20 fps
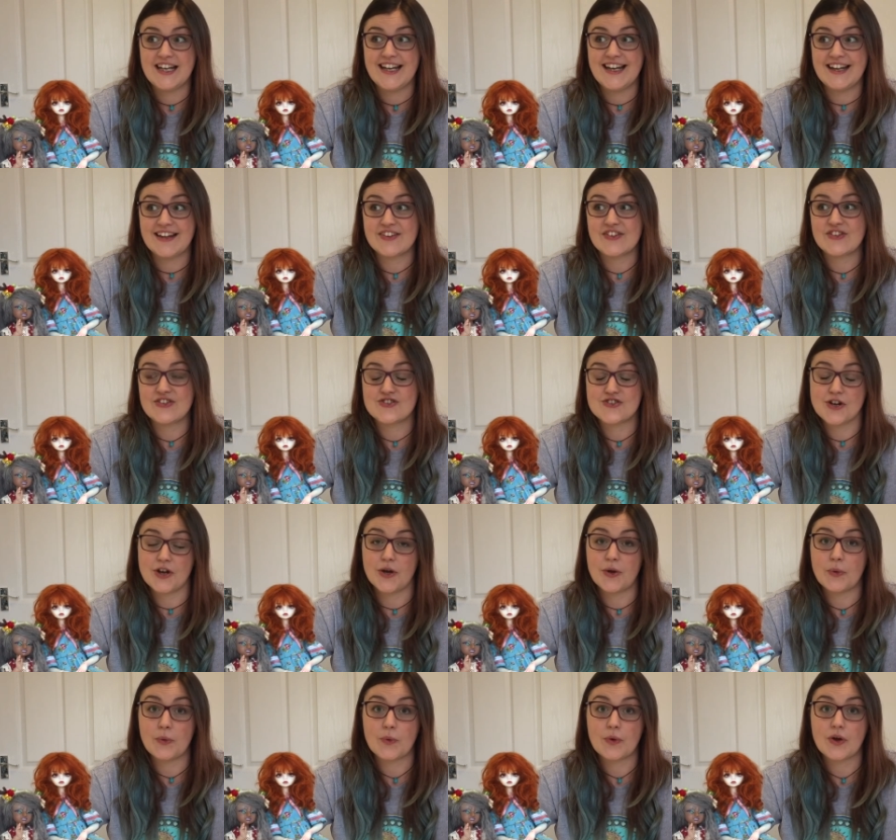It's a
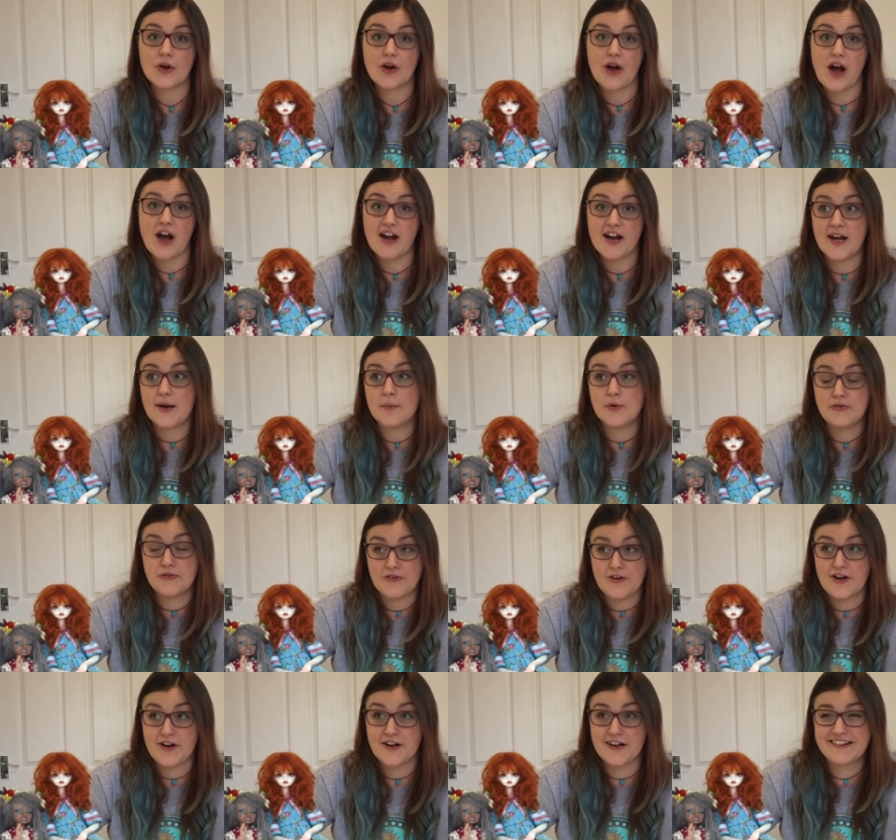joke. I am a
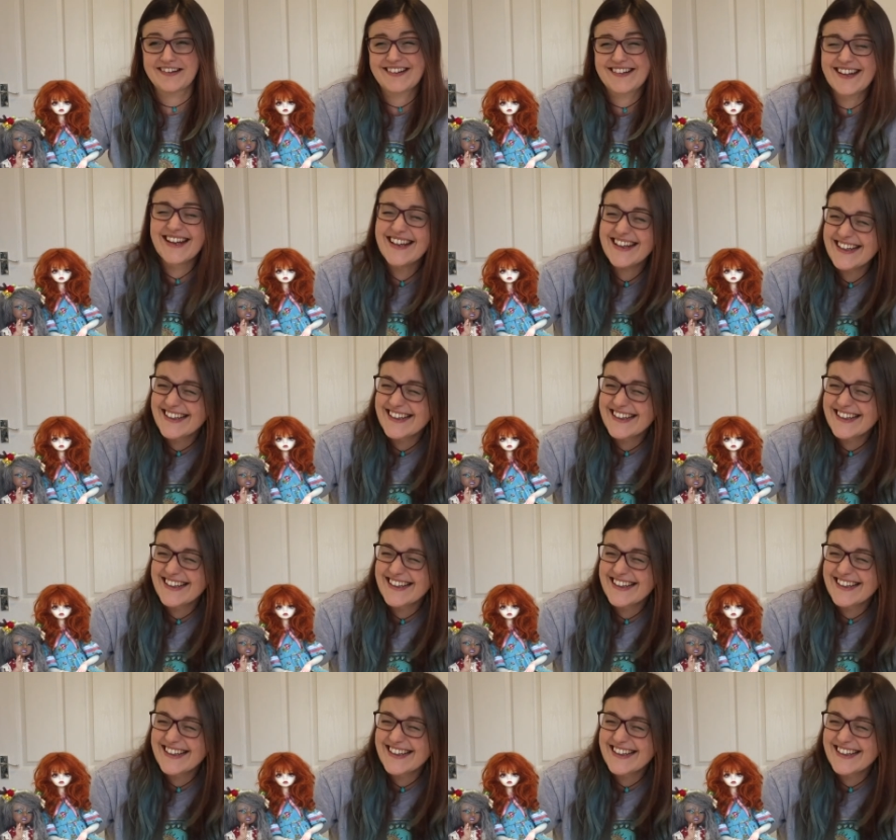farce.